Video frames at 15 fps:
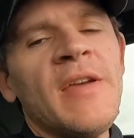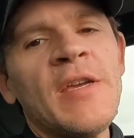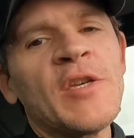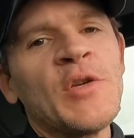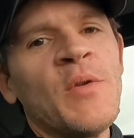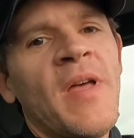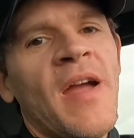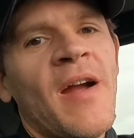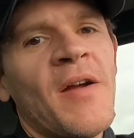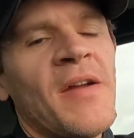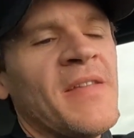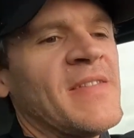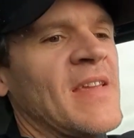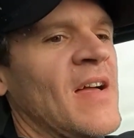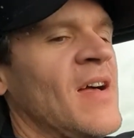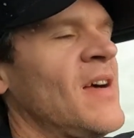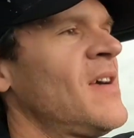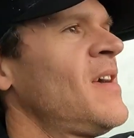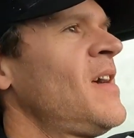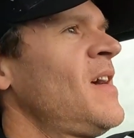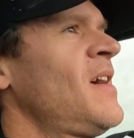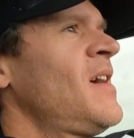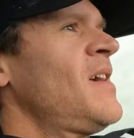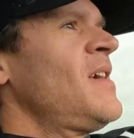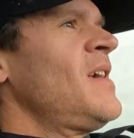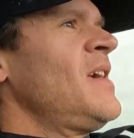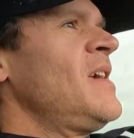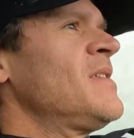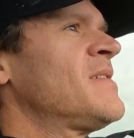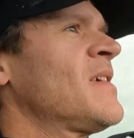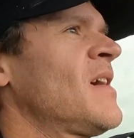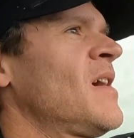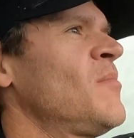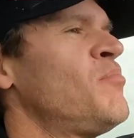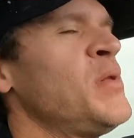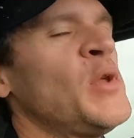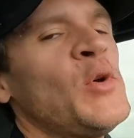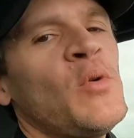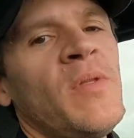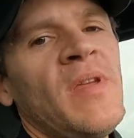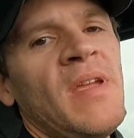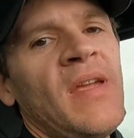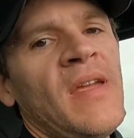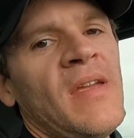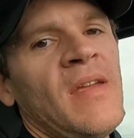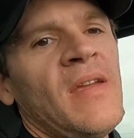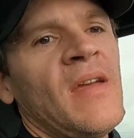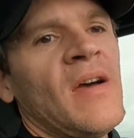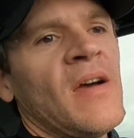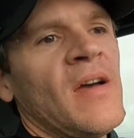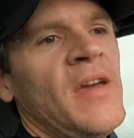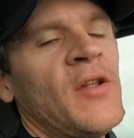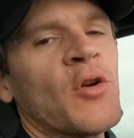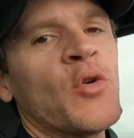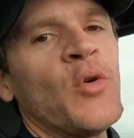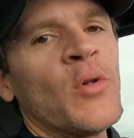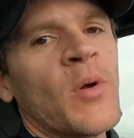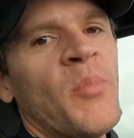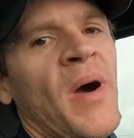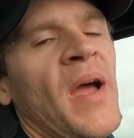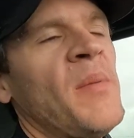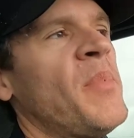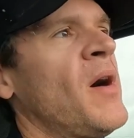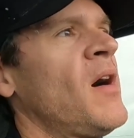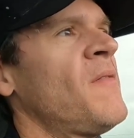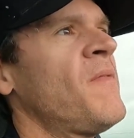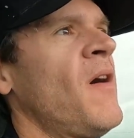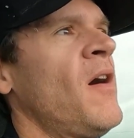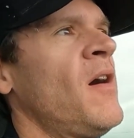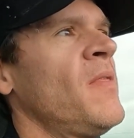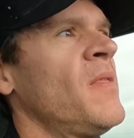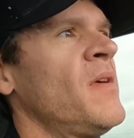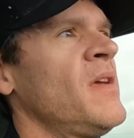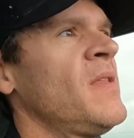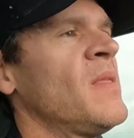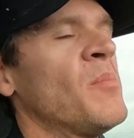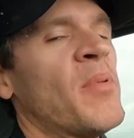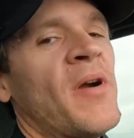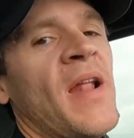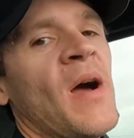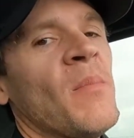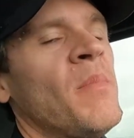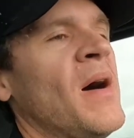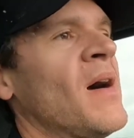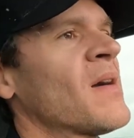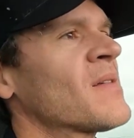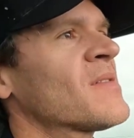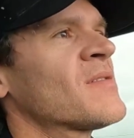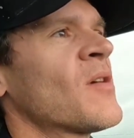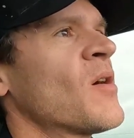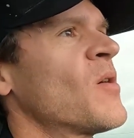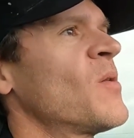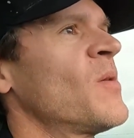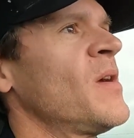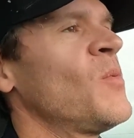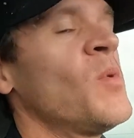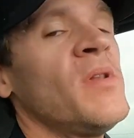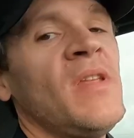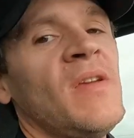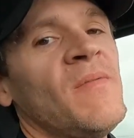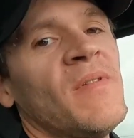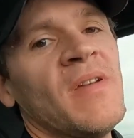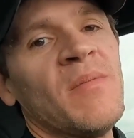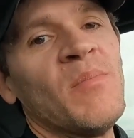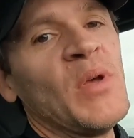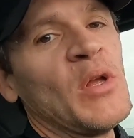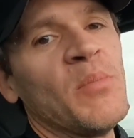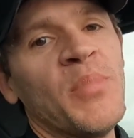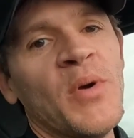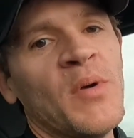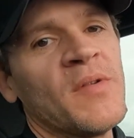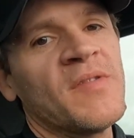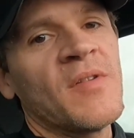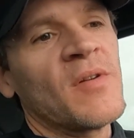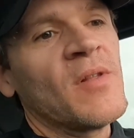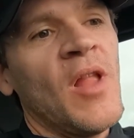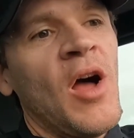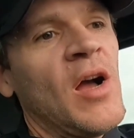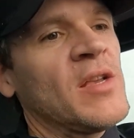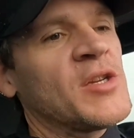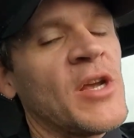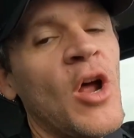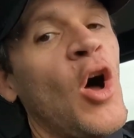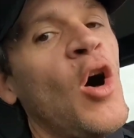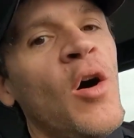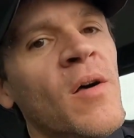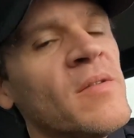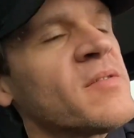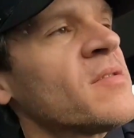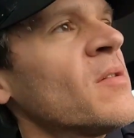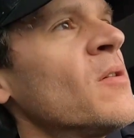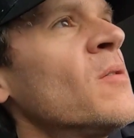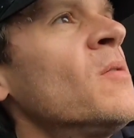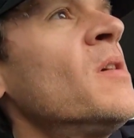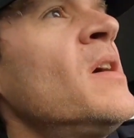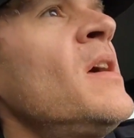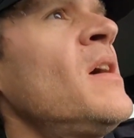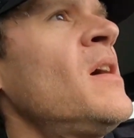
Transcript: issue there. It blew the intercooler pipe off in the burnout box, so it wouldn't even build boost or launch at all. So